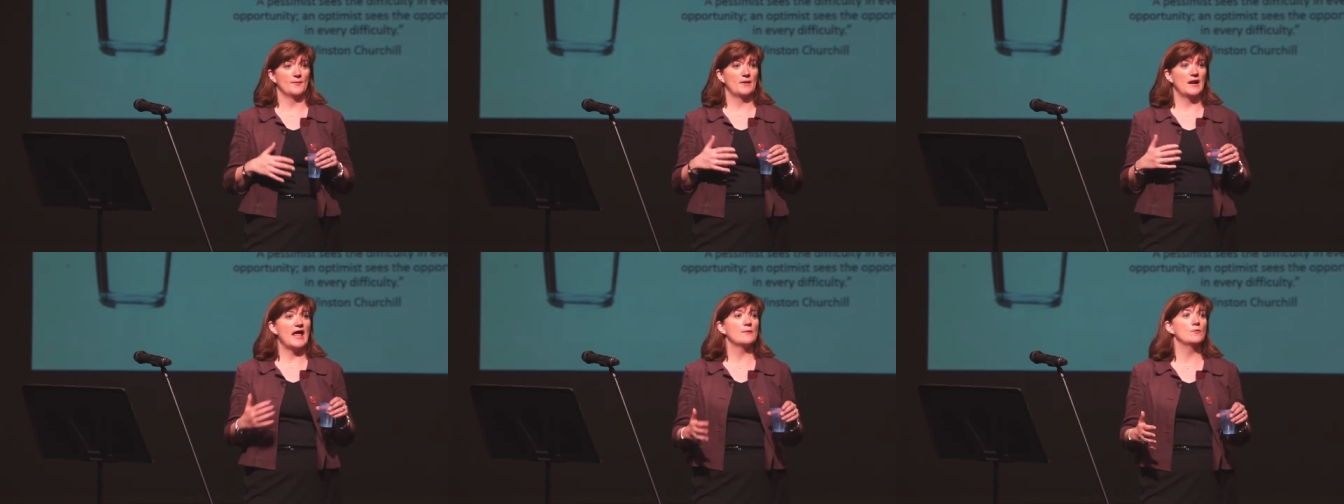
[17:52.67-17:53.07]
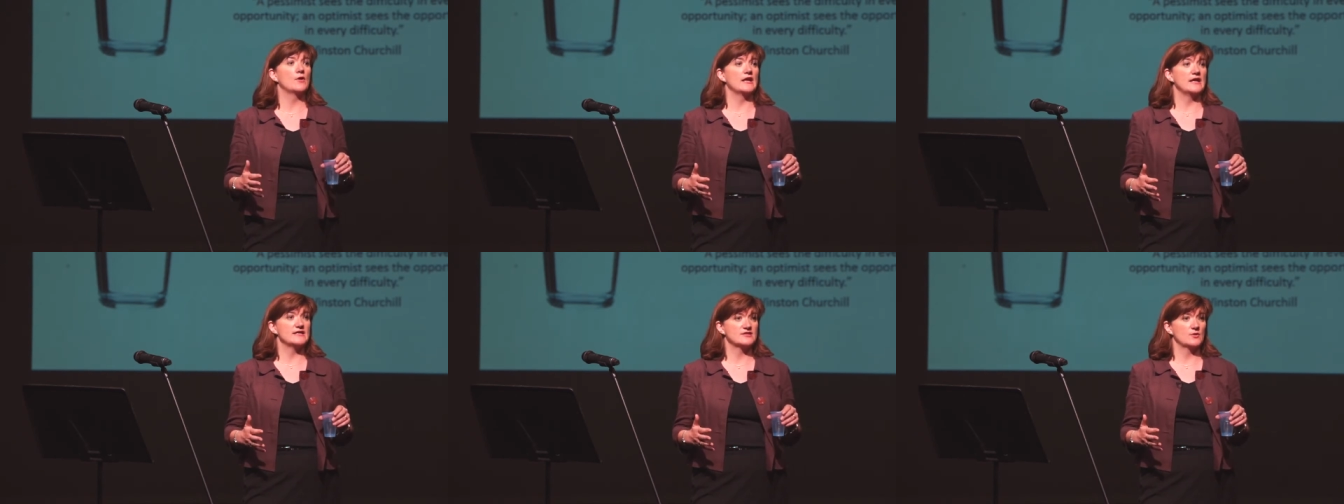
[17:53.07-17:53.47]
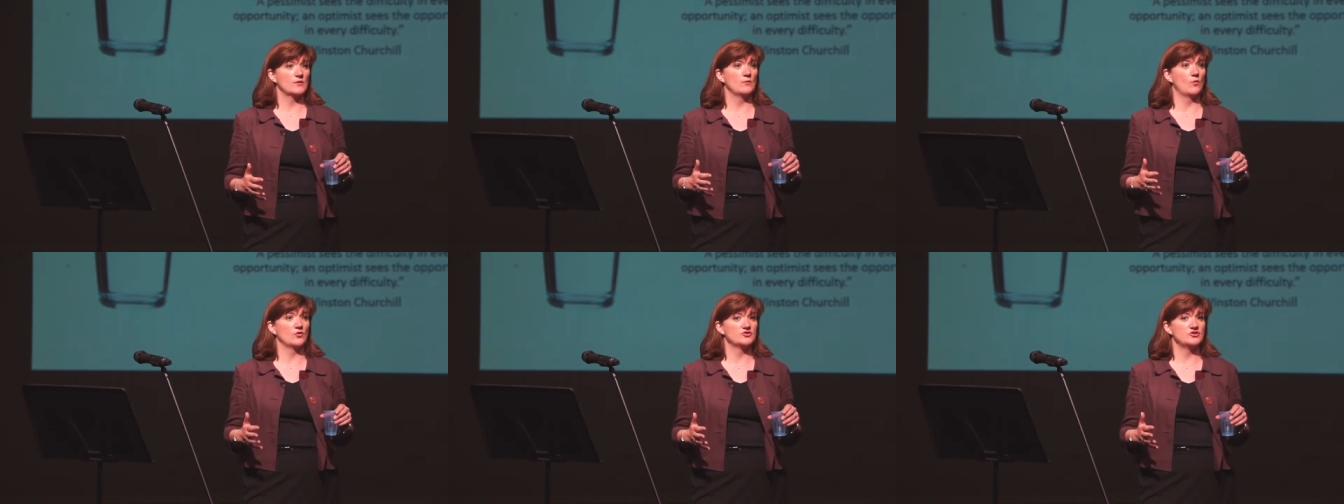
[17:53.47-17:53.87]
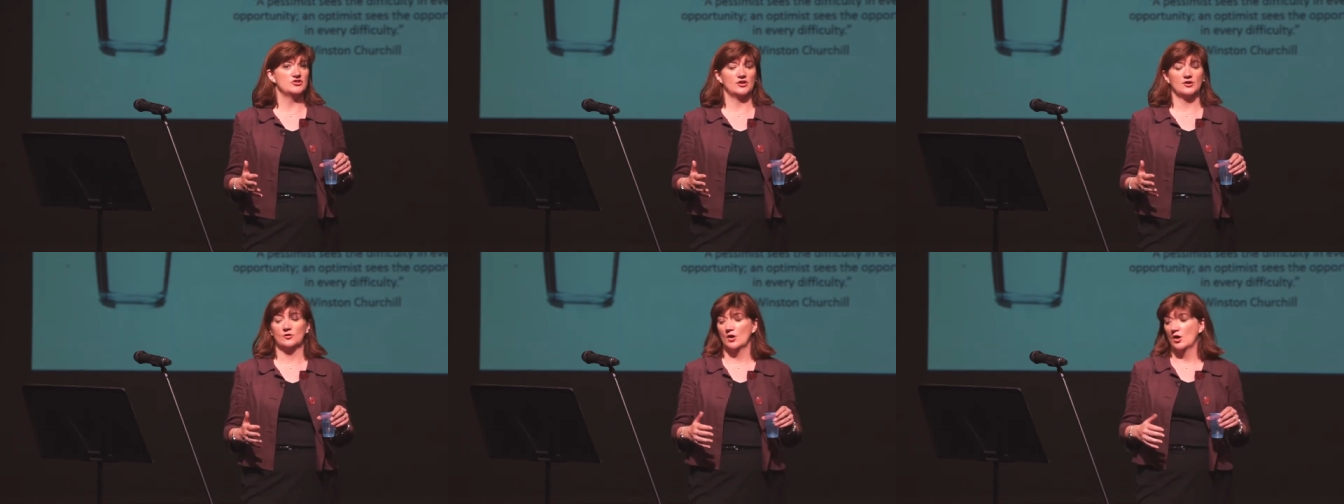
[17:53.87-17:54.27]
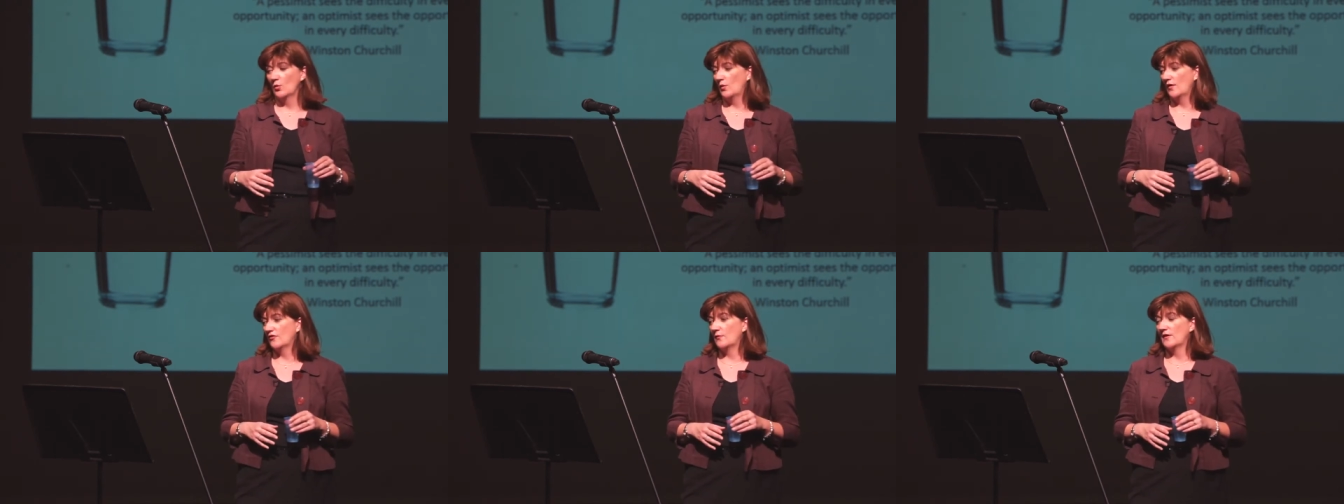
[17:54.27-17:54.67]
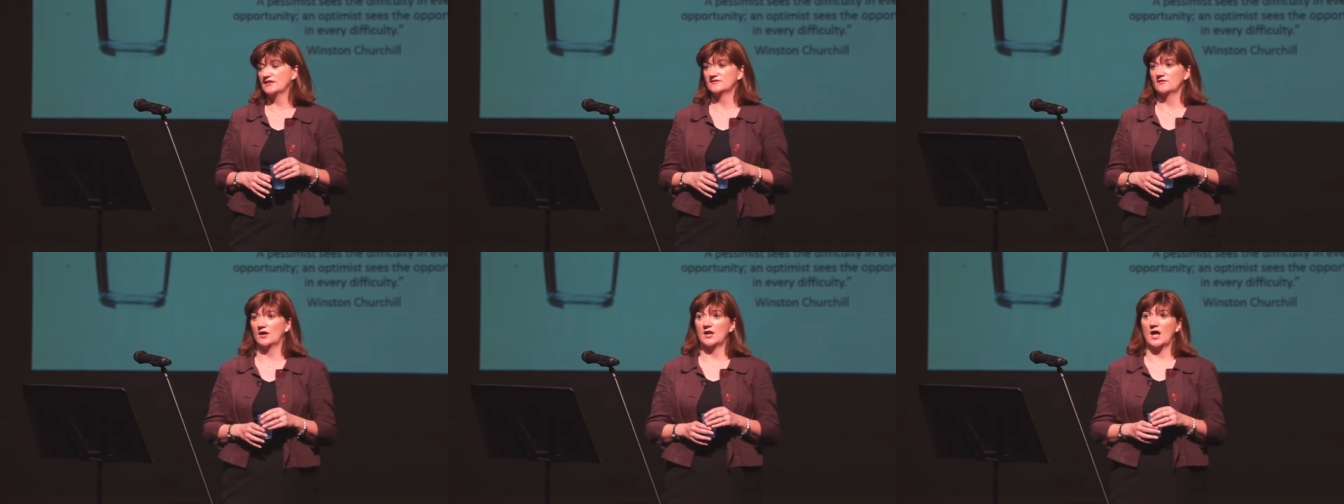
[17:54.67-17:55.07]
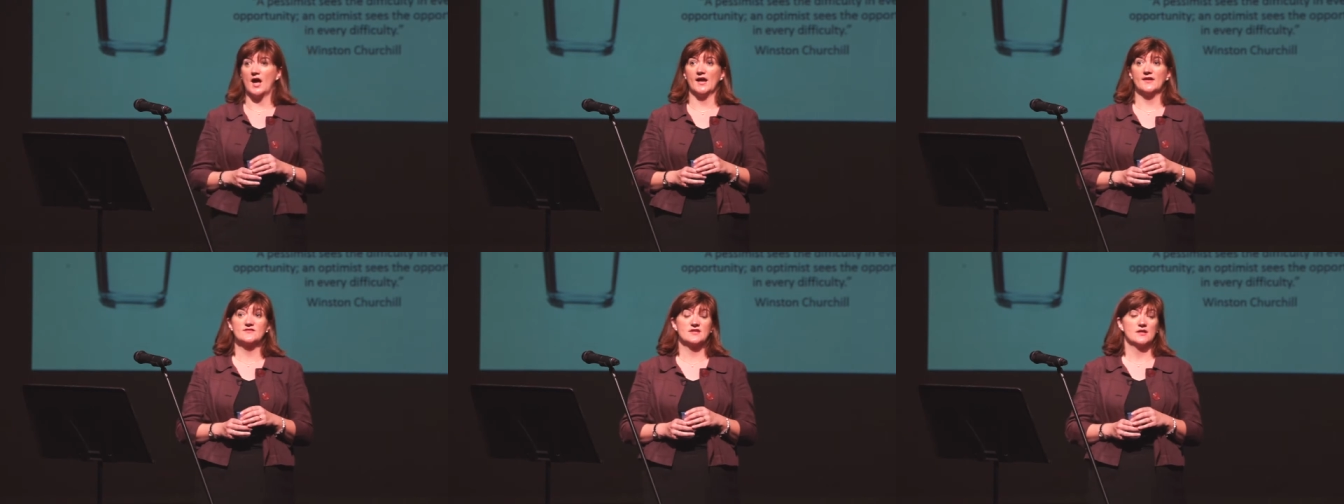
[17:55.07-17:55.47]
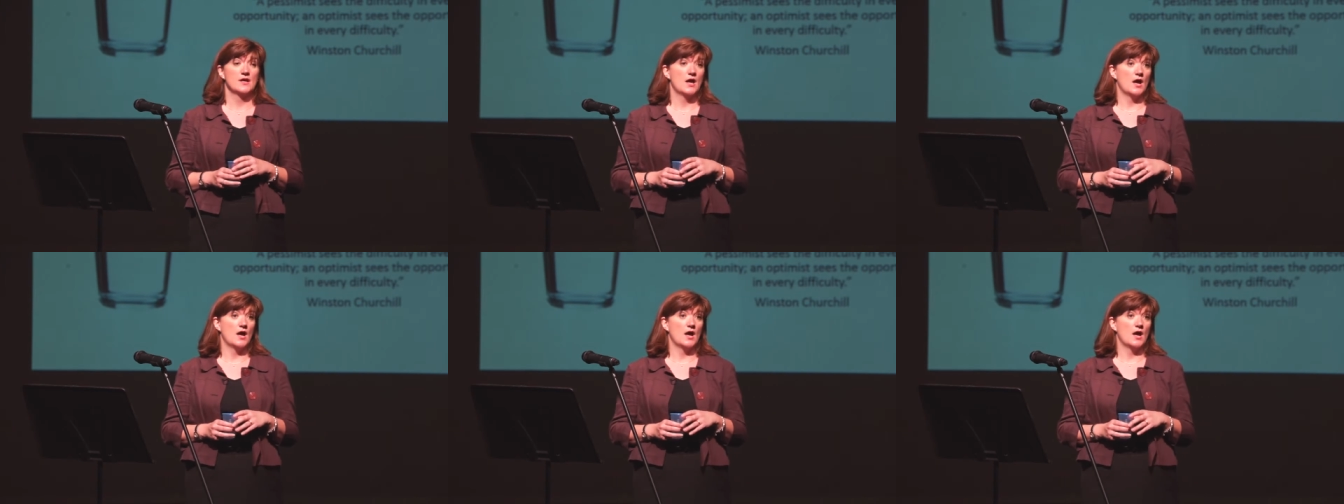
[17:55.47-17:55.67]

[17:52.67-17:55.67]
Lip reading: plan what it is that we want to do with the rest of our lives.